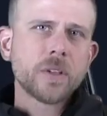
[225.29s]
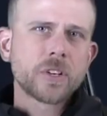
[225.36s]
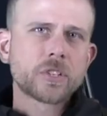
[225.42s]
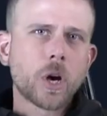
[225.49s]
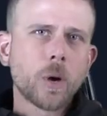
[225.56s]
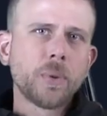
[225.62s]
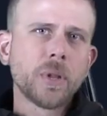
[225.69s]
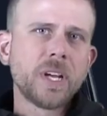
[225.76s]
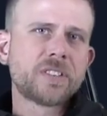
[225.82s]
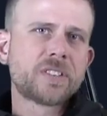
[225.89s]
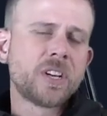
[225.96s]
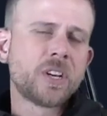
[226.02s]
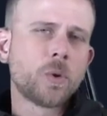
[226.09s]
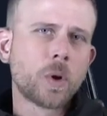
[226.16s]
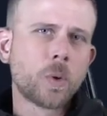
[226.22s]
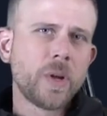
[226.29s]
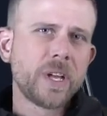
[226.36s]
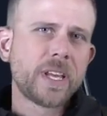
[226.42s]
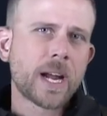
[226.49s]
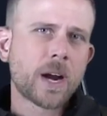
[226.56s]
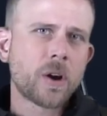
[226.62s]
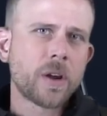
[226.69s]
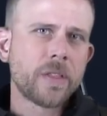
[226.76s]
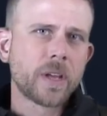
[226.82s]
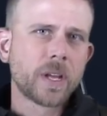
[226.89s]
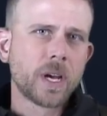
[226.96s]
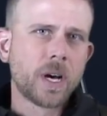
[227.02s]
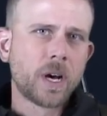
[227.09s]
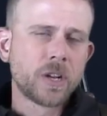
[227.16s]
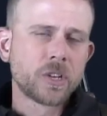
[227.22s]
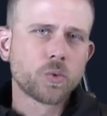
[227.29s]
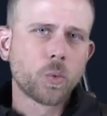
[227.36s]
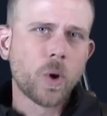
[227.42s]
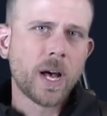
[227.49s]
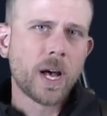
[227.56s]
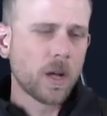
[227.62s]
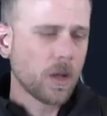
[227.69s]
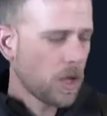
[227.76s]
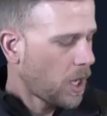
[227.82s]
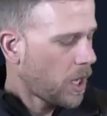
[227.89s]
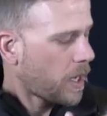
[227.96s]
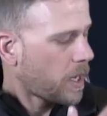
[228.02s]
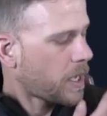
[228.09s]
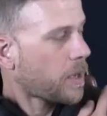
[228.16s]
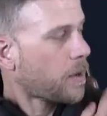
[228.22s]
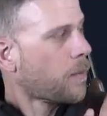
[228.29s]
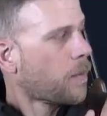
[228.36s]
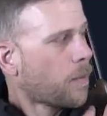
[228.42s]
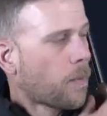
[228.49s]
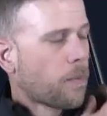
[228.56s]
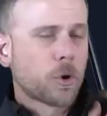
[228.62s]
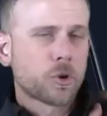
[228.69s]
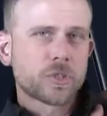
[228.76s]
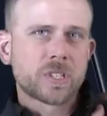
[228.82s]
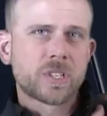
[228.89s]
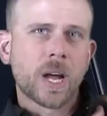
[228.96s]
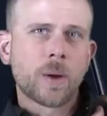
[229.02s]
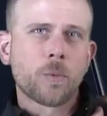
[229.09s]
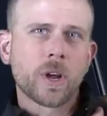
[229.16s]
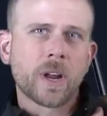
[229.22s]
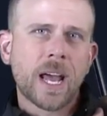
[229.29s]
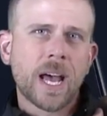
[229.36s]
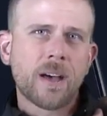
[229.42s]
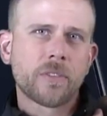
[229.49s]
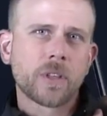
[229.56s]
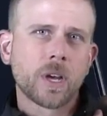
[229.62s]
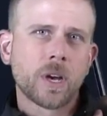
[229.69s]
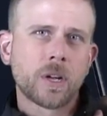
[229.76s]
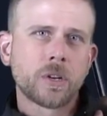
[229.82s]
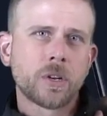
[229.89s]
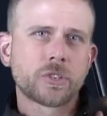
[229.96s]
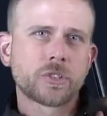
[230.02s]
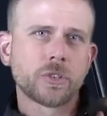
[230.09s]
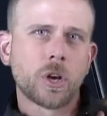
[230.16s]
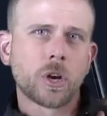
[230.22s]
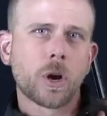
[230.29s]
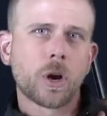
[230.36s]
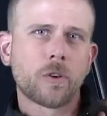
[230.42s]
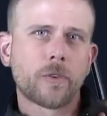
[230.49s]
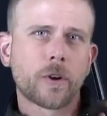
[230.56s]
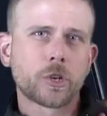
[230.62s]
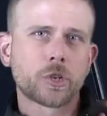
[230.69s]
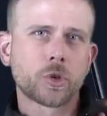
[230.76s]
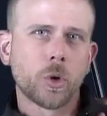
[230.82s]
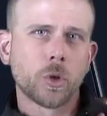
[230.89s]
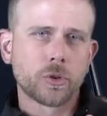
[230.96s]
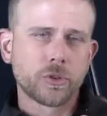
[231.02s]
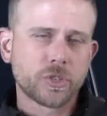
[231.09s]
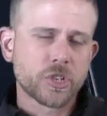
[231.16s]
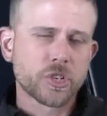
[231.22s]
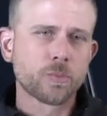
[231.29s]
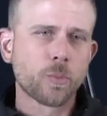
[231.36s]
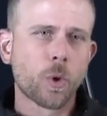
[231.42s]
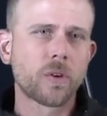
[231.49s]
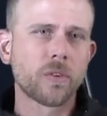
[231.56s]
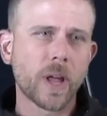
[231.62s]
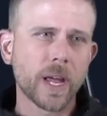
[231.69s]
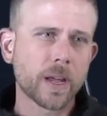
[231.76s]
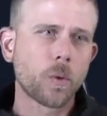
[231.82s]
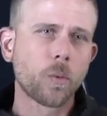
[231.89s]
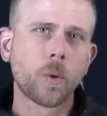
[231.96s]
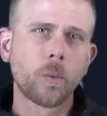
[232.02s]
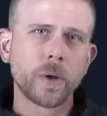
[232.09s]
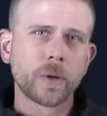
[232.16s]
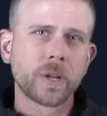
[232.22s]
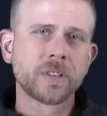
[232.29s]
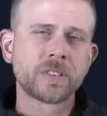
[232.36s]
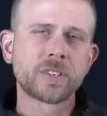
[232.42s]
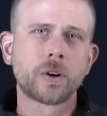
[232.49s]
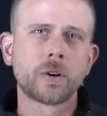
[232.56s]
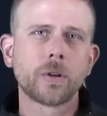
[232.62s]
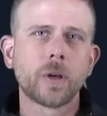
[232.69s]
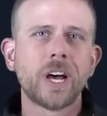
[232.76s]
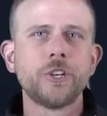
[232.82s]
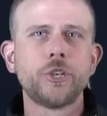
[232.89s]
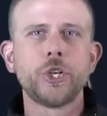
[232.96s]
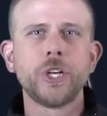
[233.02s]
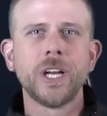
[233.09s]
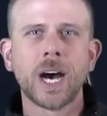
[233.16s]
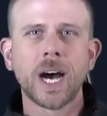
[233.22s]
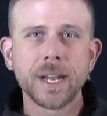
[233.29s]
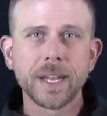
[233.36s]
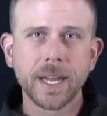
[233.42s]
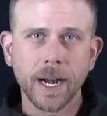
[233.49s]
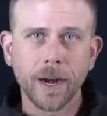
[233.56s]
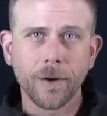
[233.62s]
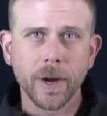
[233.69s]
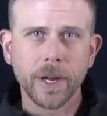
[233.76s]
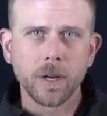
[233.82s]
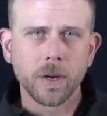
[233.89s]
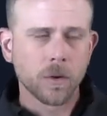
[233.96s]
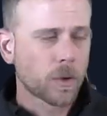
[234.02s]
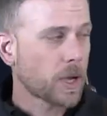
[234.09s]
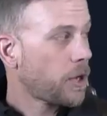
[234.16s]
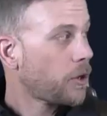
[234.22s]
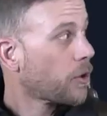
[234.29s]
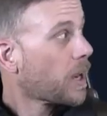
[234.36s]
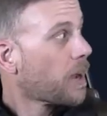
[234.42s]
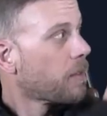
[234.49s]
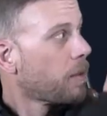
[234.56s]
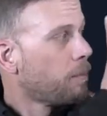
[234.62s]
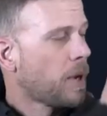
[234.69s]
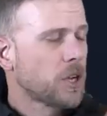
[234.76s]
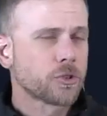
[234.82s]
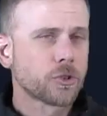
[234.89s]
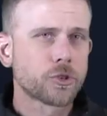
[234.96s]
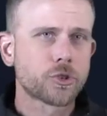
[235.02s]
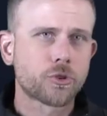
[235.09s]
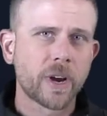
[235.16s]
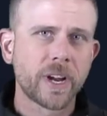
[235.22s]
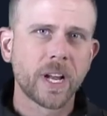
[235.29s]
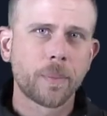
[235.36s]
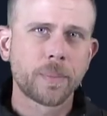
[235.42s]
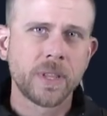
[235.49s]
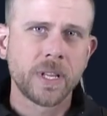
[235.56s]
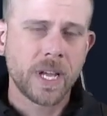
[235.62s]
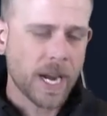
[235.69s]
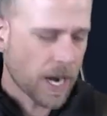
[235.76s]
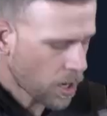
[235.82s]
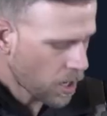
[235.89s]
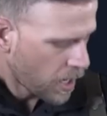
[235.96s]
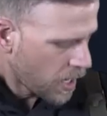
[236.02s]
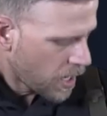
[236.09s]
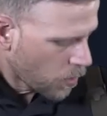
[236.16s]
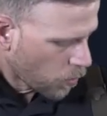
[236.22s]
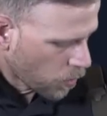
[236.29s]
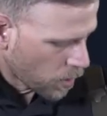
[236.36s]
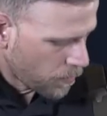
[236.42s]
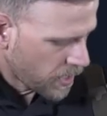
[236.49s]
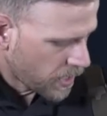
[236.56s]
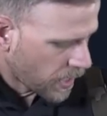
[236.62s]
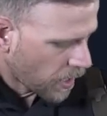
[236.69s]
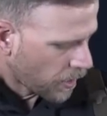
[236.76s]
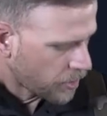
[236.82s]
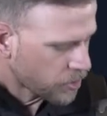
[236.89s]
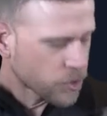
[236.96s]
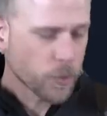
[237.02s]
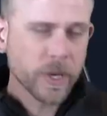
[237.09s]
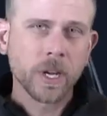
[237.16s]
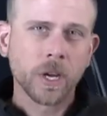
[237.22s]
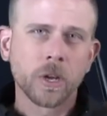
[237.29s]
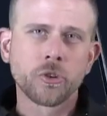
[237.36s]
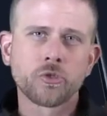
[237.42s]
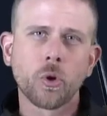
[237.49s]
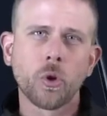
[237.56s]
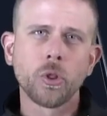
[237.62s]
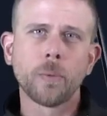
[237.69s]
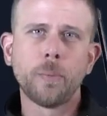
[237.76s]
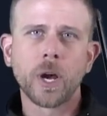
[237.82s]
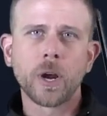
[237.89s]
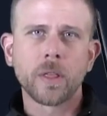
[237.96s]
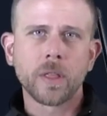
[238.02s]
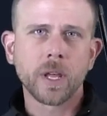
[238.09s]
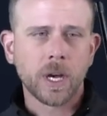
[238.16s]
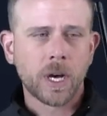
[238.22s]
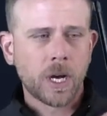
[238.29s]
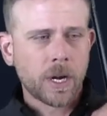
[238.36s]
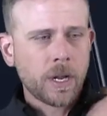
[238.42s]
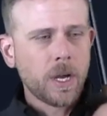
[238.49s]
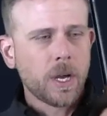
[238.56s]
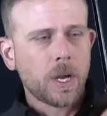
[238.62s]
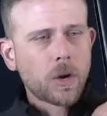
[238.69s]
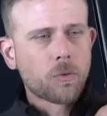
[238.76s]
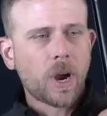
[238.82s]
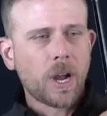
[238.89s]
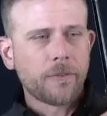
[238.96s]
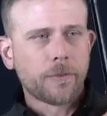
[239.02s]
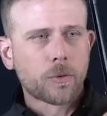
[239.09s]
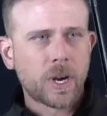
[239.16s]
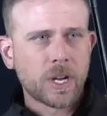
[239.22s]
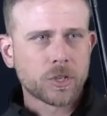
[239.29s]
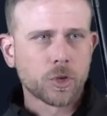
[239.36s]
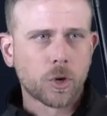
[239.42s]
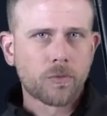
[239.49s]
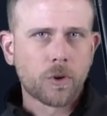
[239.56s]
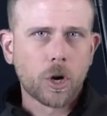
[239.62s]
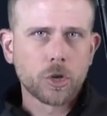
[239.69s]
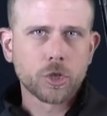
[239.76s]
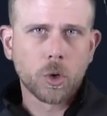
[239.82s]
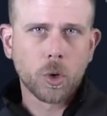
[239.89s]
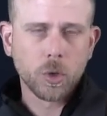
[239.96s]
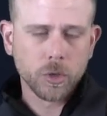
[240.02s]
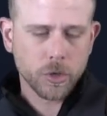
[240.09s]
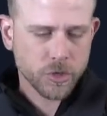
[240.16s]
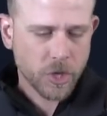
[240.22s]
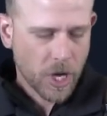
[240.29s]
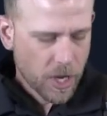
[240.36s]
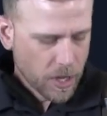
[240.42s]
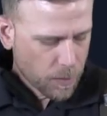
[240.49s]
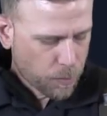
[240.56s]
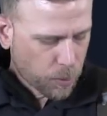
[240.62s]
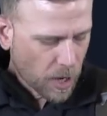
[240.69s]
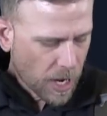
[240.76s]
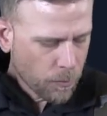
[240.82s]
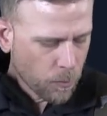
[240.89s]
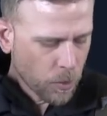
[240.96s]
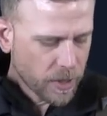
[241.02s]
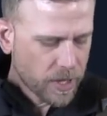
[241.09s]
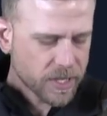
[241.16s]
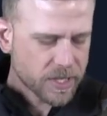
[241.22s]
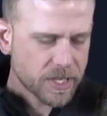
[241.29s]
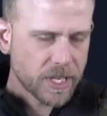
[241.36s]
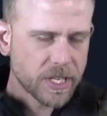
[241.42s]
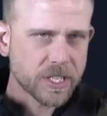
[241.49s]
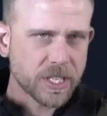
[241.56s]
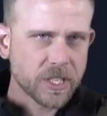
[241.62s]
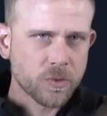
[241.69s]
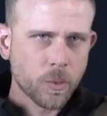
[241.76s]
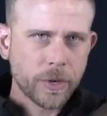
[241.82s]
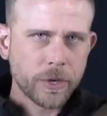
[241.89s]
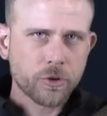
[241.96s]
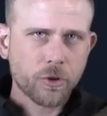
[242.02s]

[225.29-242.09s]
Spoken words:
this all plays into when we carry the gun as well, most of the time we're going to have the gun slung over our shoulders. This is more like what we would consider a GI carry. Okay, you're going to have the muzzle straight up in the air. We're going to be carrying it so we can control the butt of the gun. Rifle rests over our shoulders. The problem with this is when we